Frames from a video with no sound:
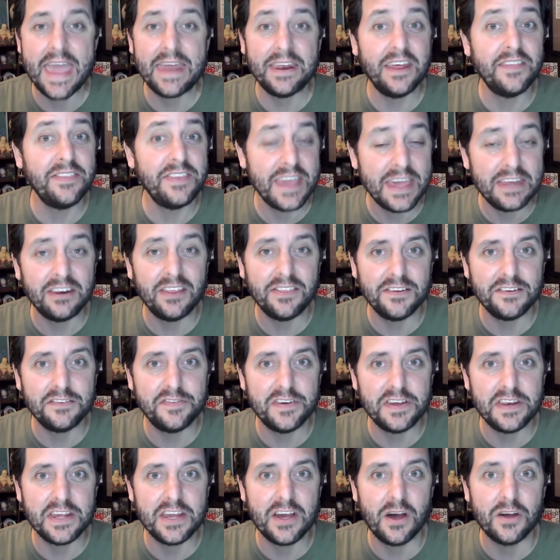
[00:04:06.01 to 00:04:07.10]
And at the end of this
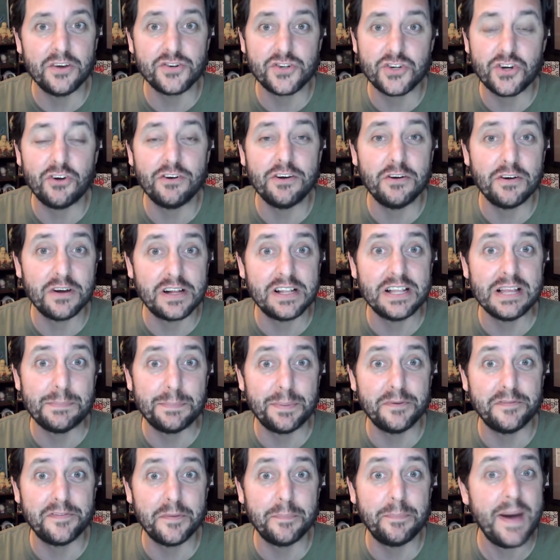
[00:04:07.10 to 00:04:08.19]
video, I'll show you a clip
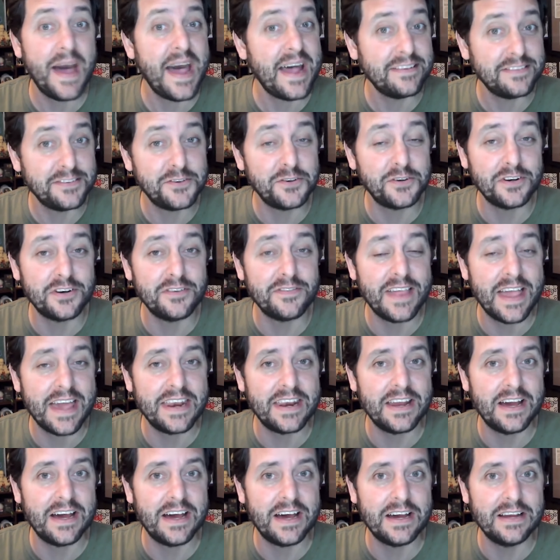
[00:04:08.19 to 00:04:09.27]
of a pastor that,
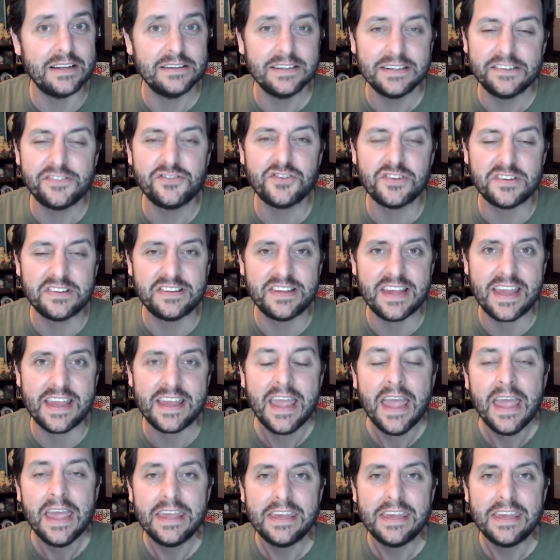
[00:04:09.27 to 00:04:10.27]
uh, let's just say,